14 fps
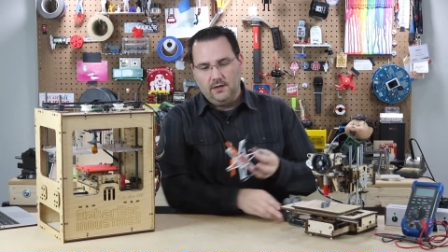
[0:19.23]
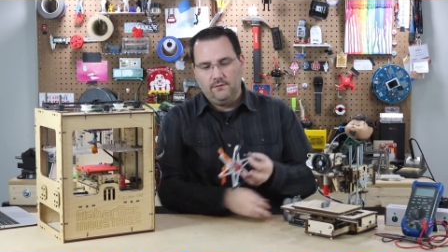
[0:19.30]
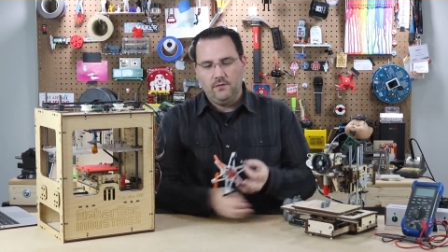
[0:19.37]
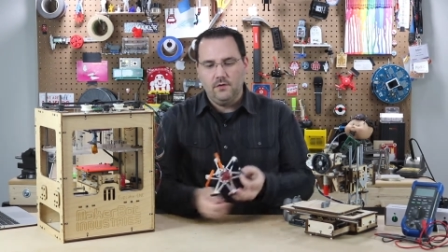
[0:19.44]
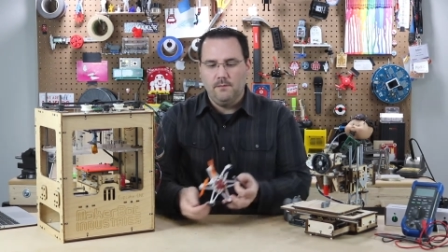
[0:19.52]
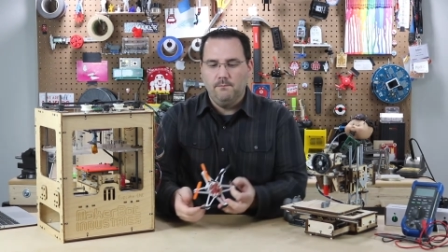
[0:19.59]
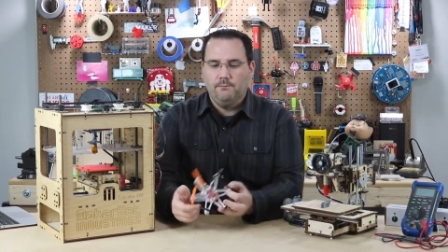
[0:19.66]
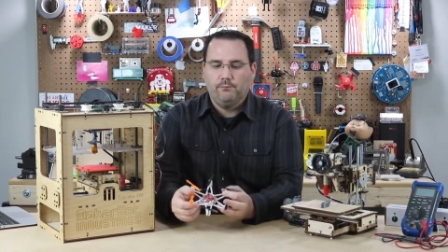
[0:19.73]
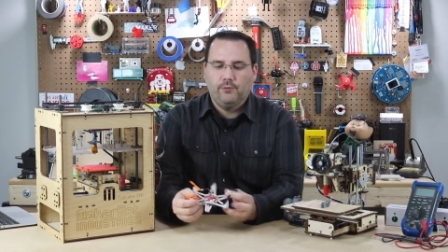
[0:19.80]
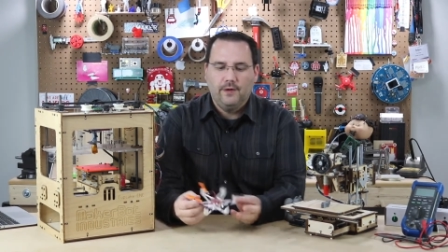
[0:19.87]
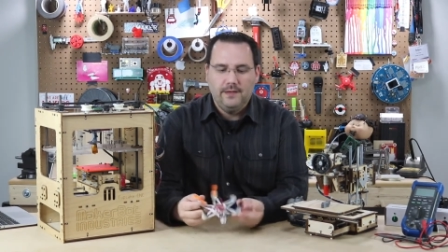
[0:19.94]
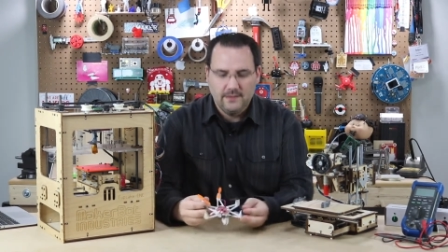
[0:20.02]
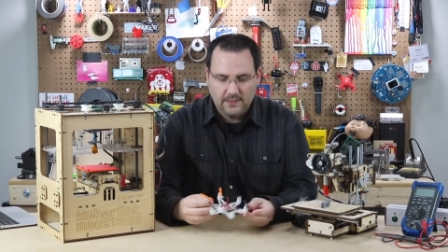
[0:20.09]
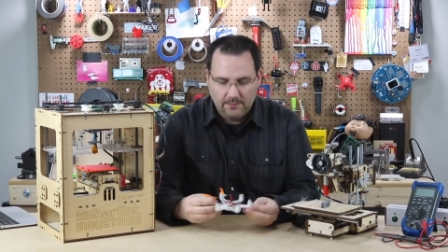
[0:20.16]
If you can
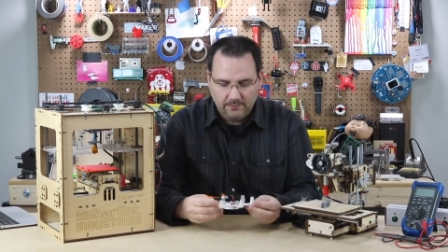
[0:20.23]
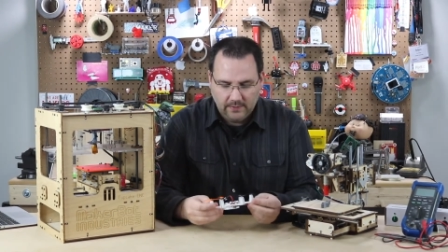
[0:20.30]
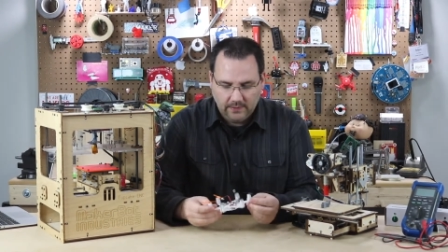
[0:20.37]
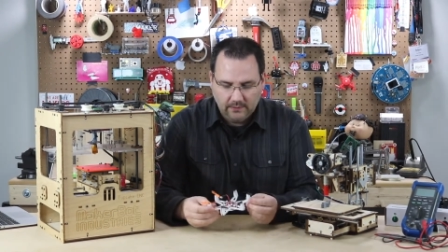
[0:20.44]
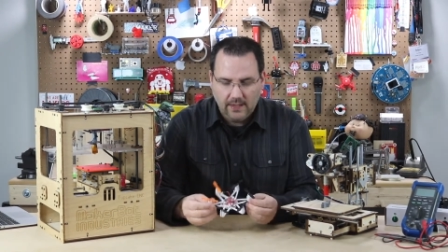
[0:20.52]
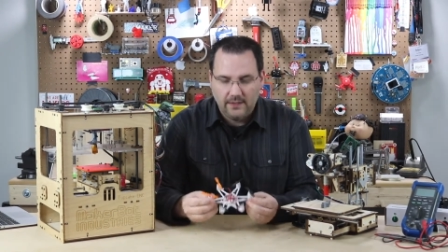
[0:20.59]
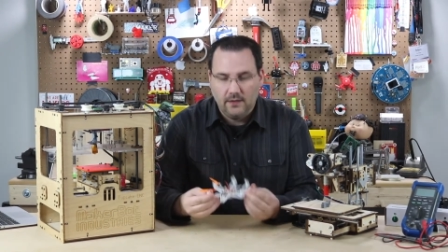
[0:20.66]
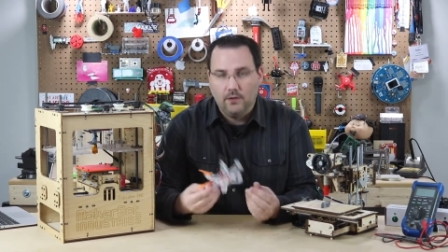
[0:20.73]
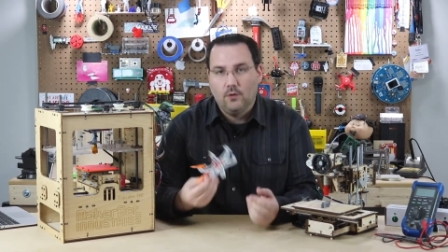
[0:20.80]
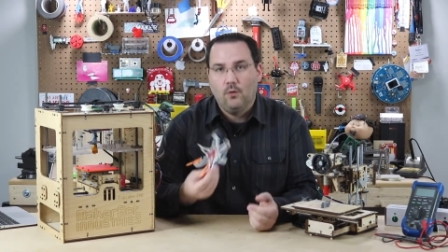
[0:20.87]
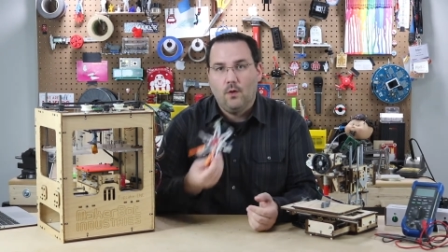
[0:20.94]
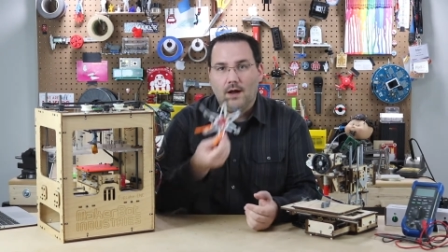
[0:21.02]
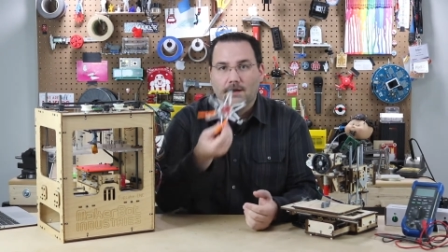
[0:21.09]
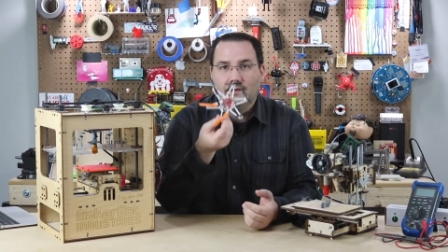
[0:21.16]
print something like a
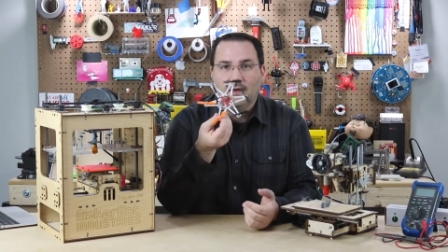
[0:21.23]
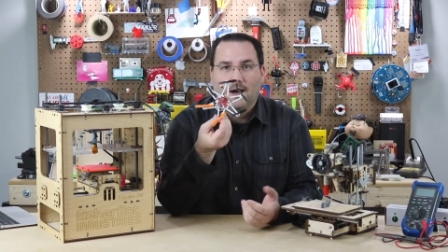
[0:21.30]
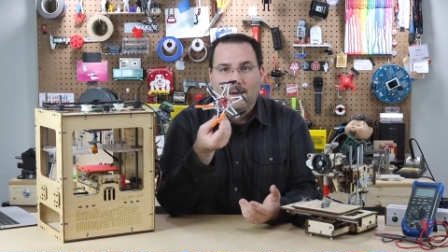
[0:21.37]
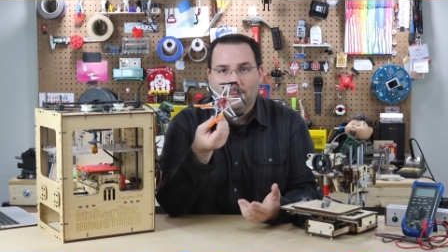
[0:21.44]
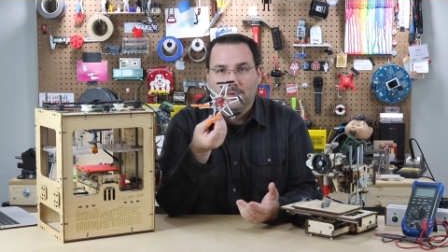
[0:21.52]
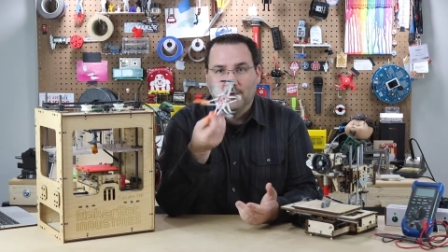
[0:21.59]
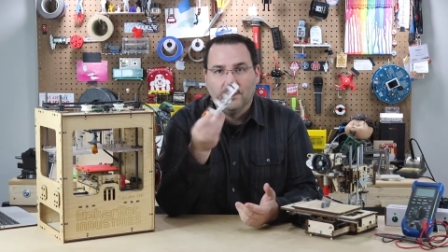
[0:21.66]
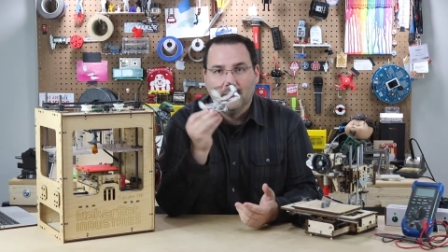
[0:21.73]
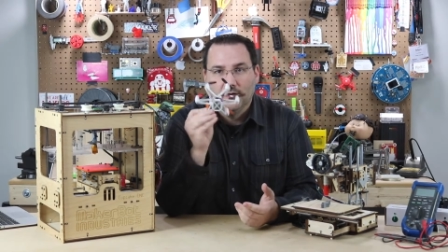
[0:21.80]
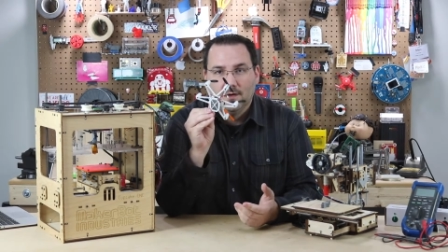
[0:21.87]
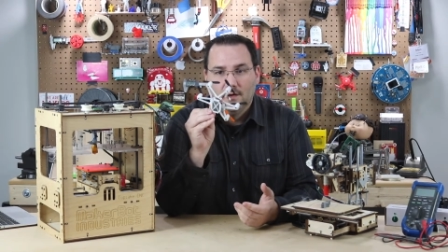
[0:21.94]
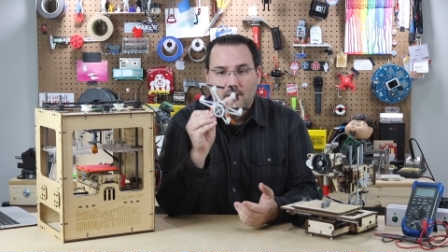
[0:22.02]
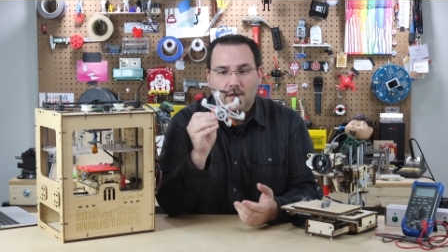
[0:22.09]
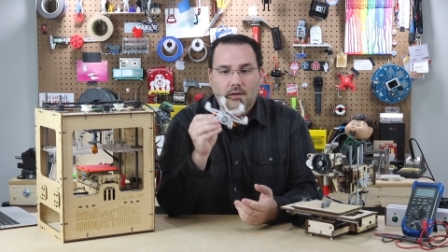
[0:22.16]
quadcopter
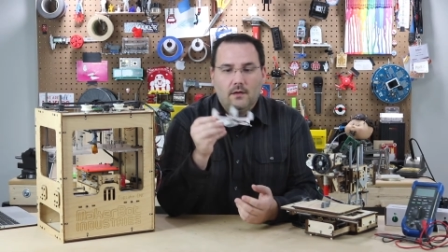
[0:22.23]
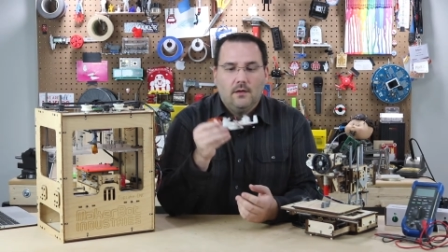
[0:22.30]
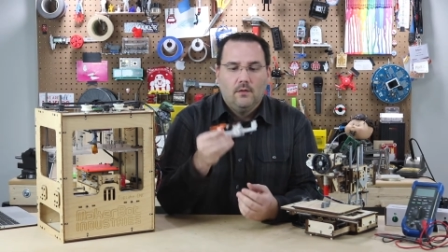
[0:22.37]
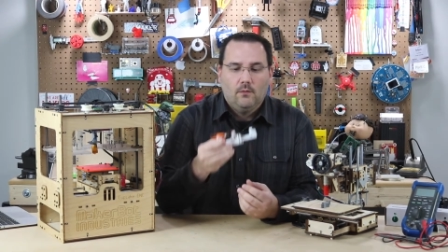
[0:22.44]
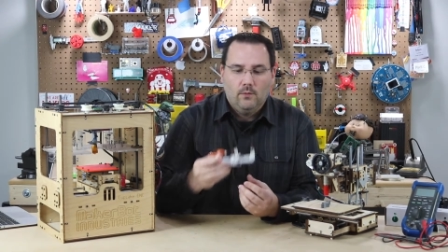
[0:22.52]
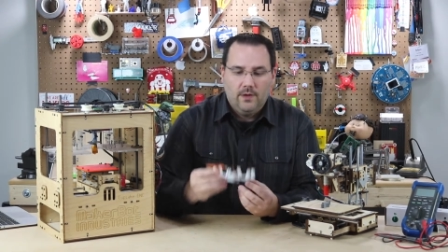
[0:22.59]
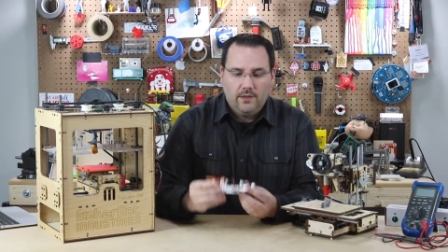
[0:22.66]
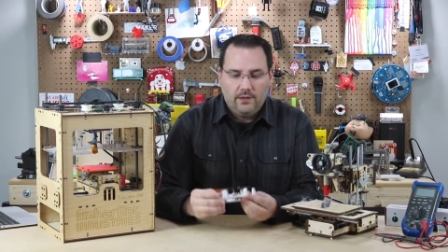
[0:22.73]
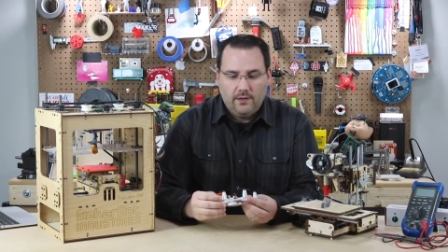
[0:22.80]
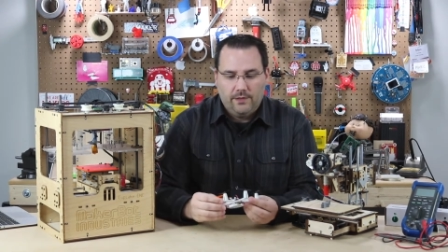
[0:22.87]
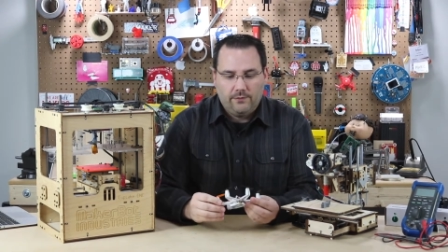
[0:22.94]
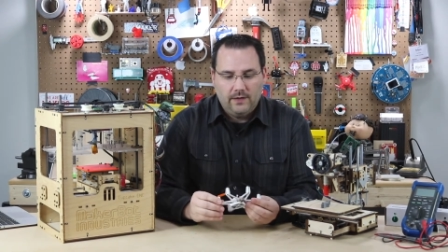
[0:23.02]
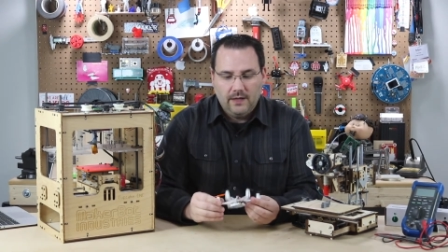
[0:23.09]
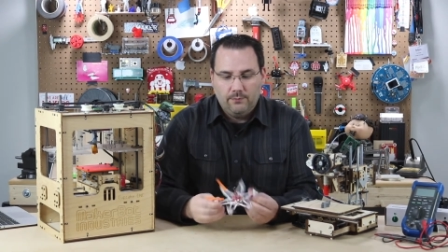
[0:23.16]
with a
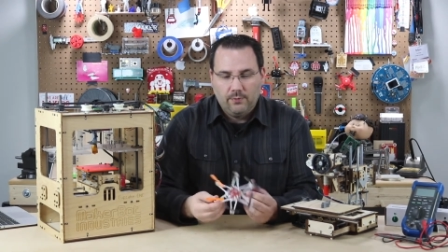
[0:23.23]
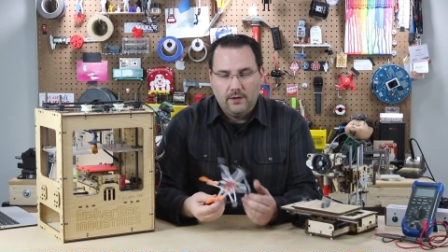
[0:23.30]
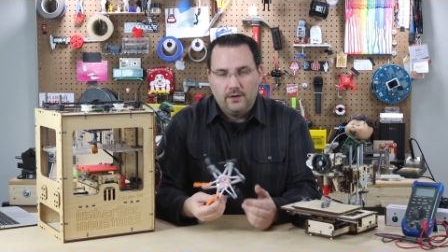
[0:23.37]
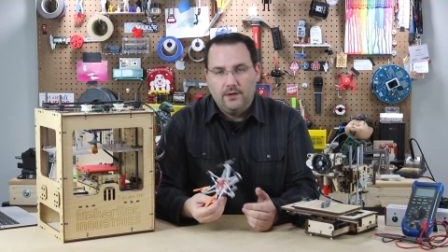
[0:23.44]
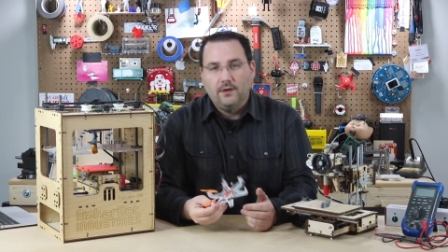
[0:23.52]
3D printer.